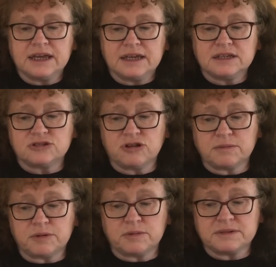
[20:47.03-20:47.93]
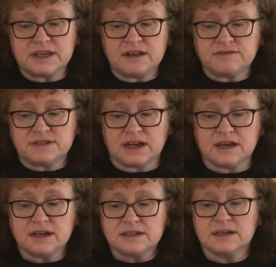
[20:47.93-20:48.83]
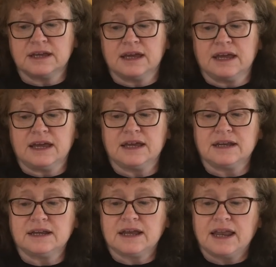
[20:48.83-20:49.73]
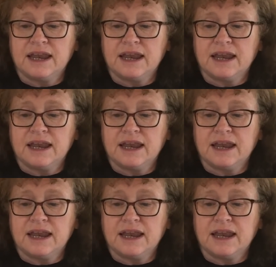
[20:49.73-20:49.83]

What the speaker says: Strongbow himself died in he